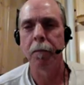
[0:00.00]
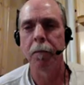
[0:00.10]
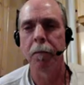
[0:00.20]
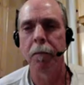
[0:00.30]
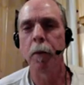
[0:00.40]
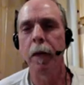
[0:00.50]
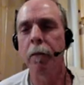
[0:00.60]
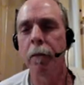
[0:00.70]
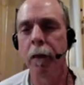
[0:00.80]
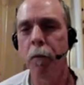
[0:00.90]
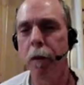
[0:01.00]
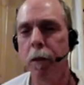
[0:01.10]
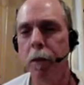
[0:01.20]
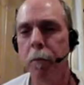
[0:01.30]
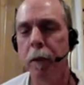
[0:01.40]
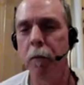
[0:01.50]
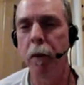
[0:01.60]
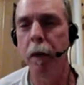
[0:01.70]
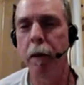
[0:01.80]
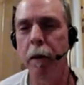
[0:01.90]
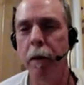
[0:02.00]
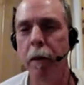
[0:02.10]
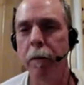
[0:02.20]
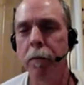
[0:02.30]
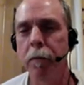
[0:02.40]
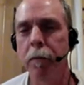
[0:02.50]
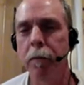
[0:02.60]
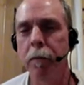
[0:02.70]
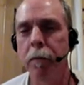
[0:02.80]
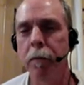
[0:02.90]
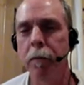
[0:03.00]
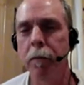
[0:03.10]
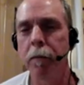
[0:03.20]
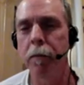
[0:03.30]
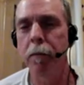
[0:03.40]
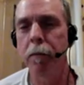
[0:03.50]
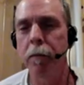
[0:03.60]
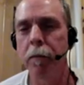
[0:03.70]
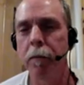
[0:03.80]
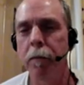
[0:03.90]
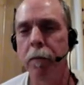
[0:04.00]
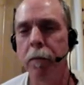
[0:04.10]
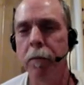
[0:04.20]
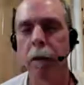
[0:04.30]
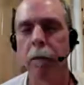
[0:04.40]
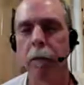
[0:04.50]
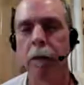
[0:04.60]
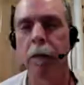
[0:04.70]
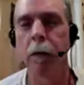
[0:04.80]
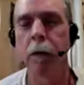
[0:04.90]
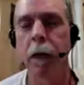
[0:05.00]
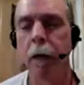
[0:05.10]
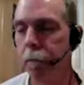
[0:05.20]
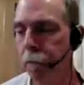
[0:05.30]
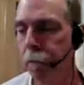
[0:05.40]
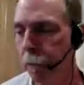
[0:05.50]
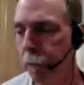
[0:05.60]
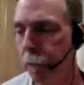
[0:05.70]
Do, do we have anyone that's been brave enough to identify the bird on the, I think it's the fourth slide?